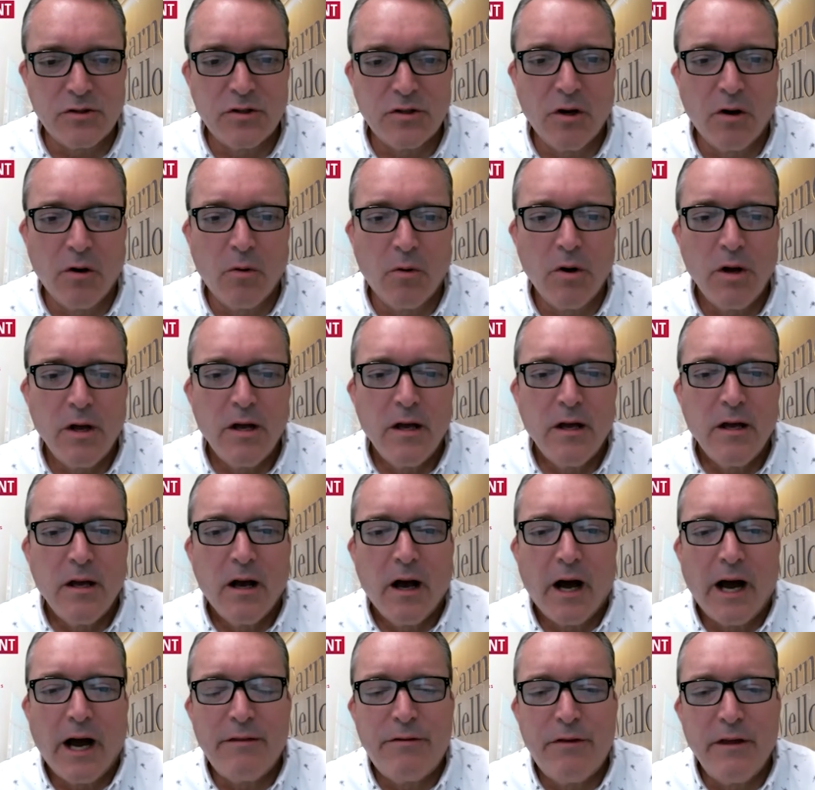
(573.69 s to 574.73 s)
So
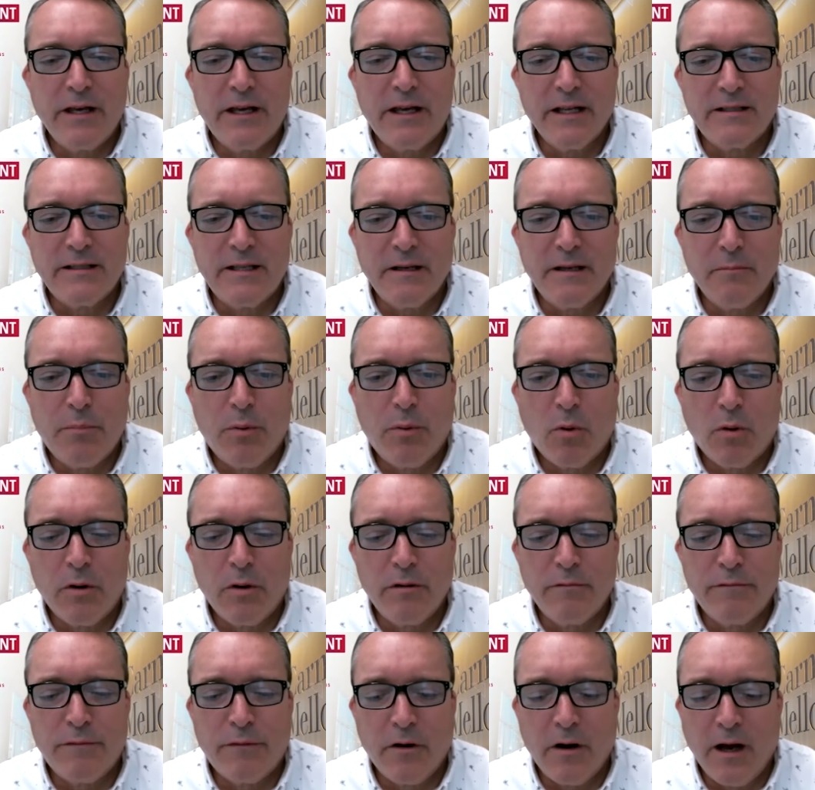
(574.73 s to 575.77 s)
I think it's
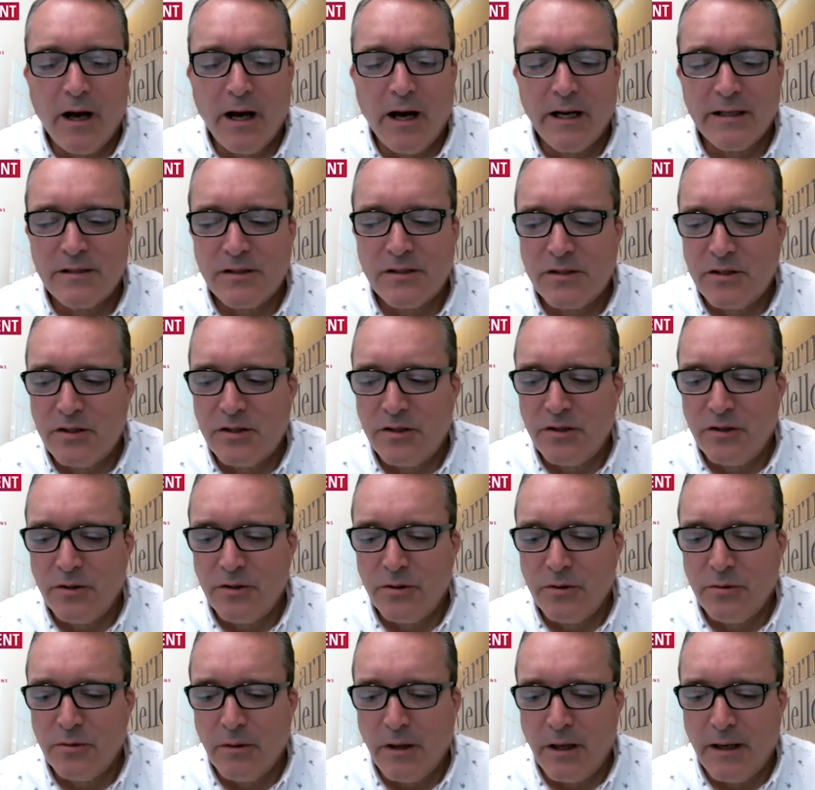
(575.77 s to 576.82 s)
important for us
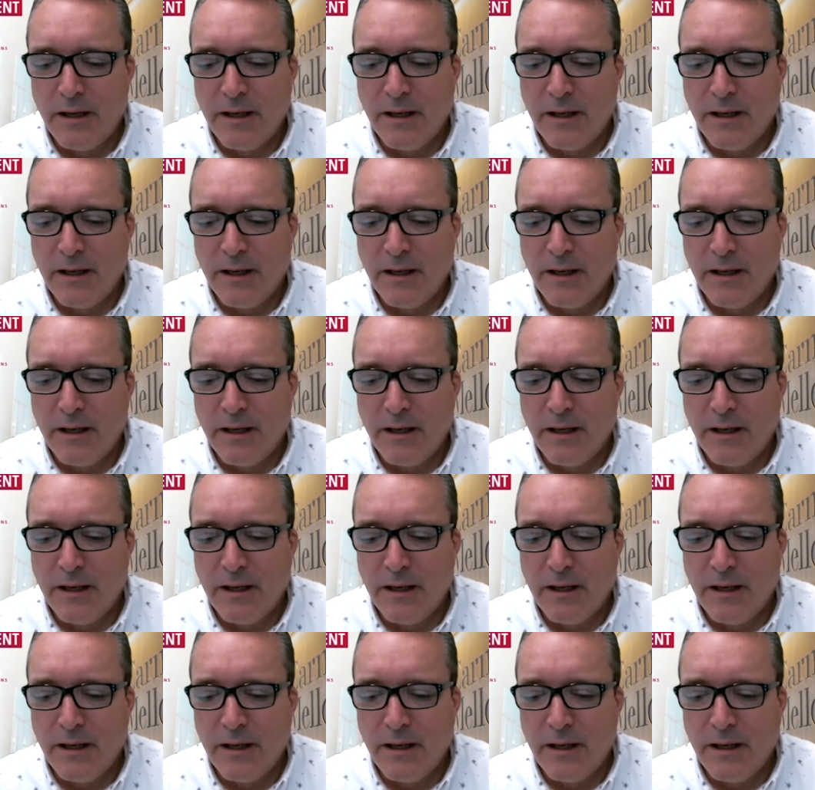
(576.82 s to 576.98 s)
to